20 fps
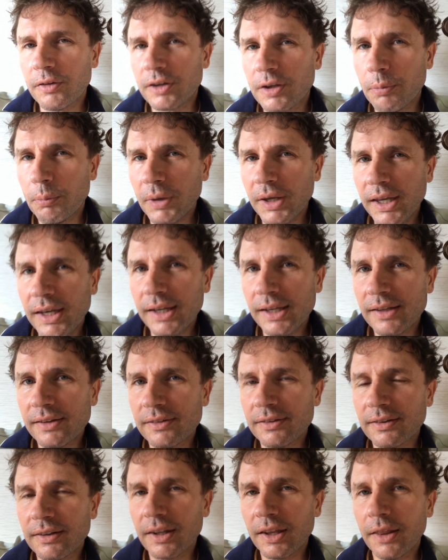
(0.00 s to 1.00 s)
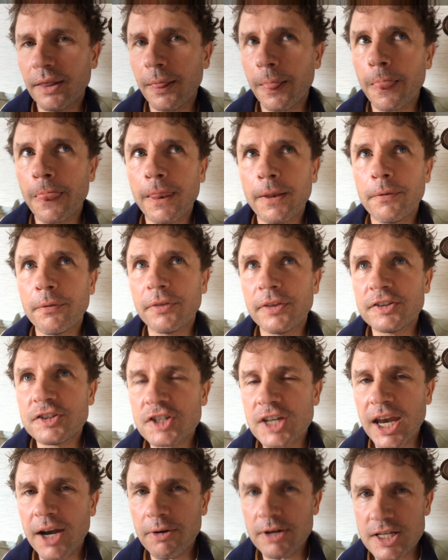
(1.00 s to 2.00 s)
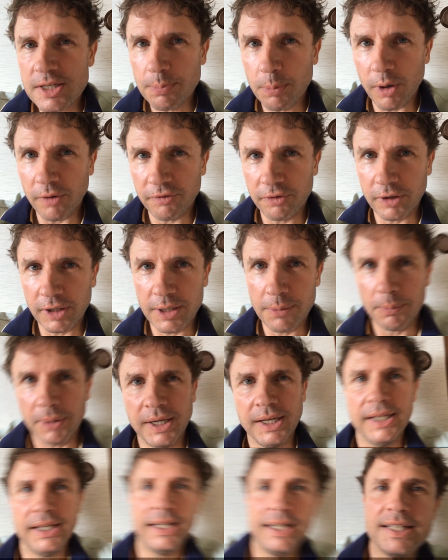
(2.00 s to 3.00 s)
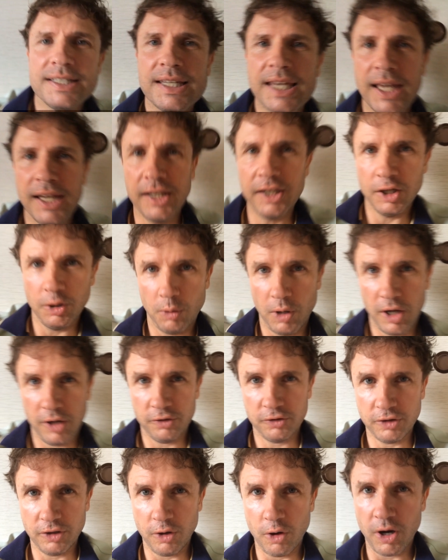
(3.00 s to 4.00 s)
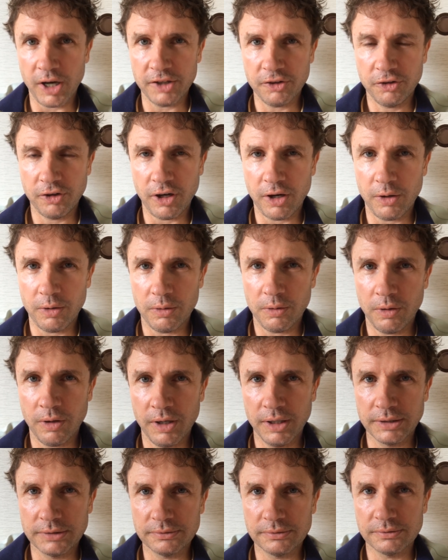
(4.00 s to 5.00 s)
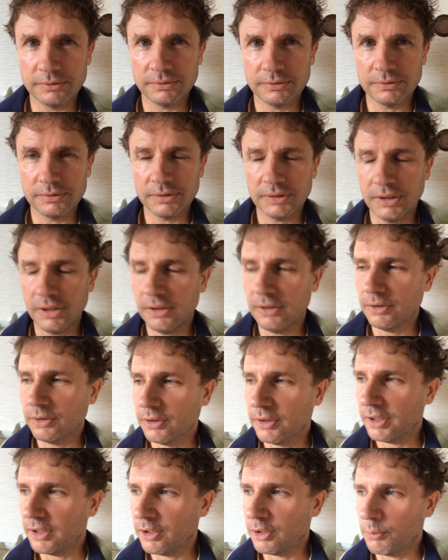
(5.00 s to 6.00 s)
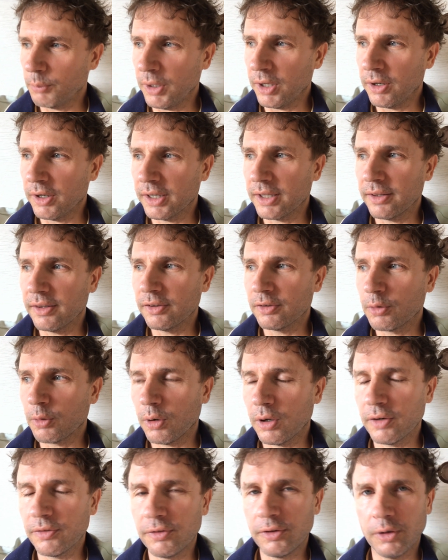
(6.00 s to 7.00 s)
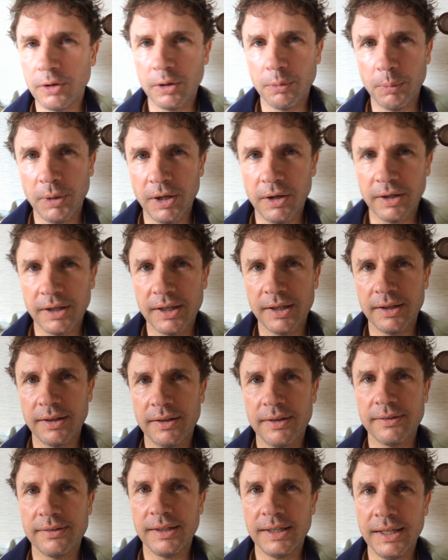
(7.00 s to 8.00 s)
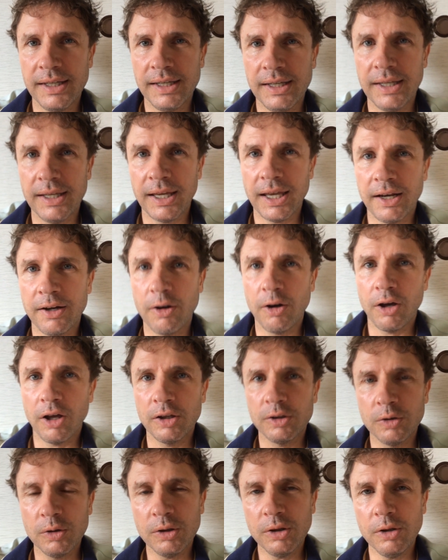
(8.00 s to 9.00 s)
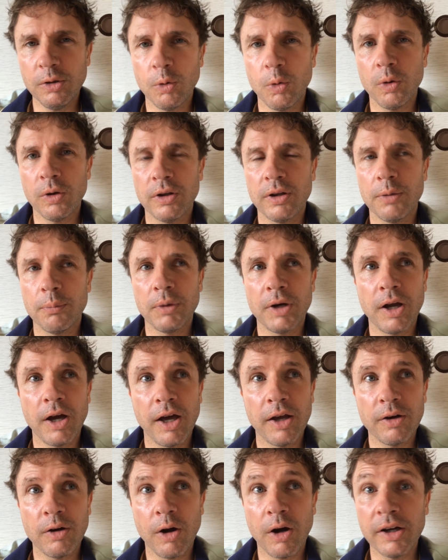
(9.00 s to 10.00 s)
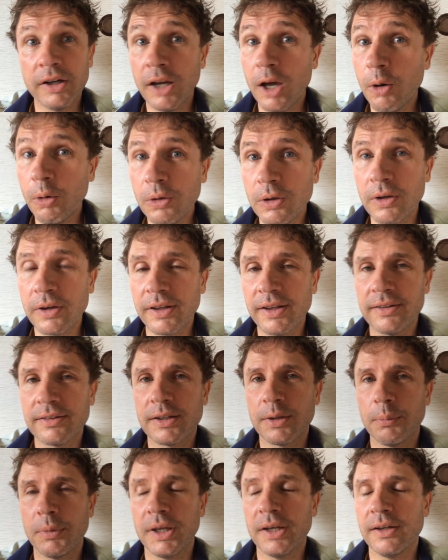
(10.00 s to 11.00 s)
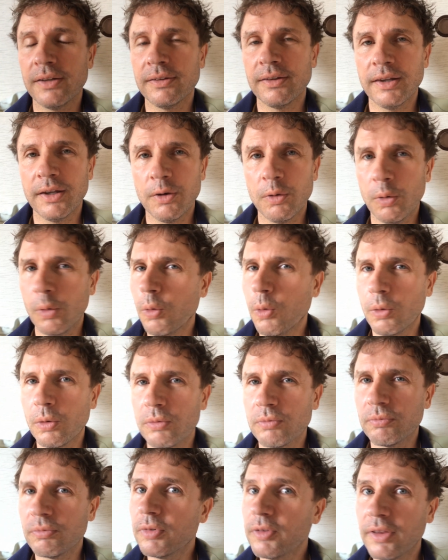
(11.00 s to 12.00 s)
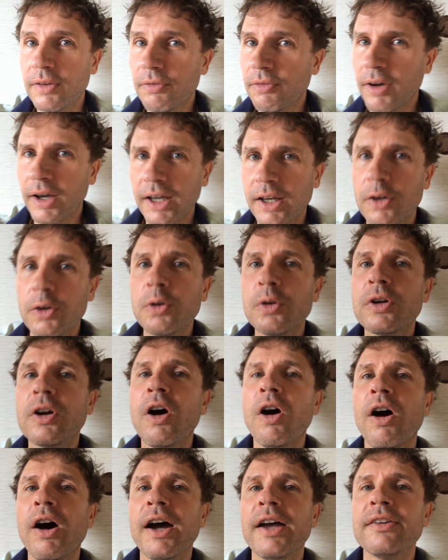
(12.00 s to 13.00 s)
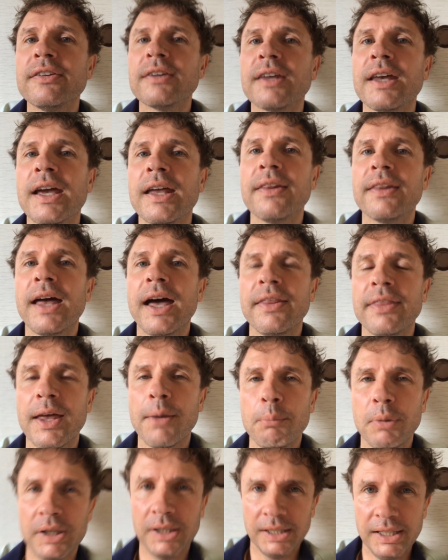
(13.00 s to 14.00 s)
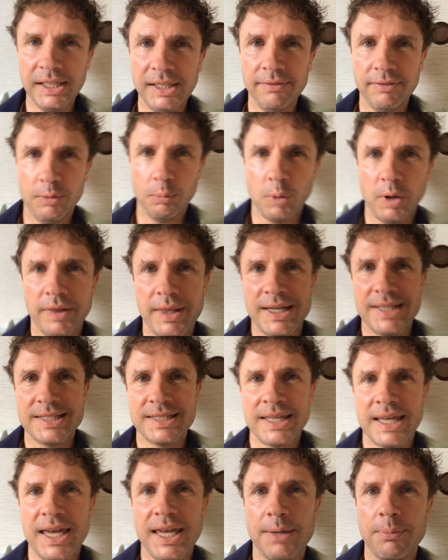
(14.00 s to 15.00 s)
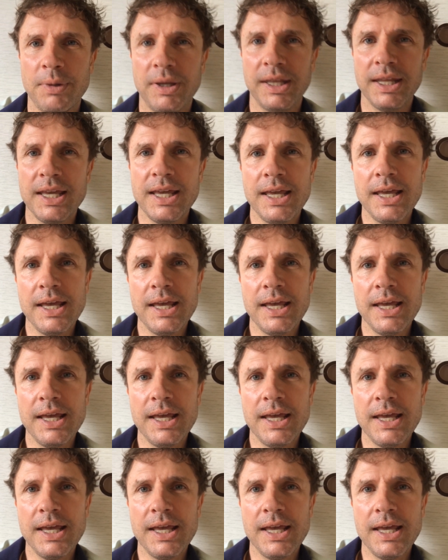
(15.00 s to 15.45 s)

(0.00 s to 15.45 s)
comedians, the cherry spot for a comedian is getting your own Tonight Show, right? You look at it in America, there's quite a few in America, there's here, and I look at all of them, and I know a lot of these comedians, they're fucking good guys, and they believe in what they say, but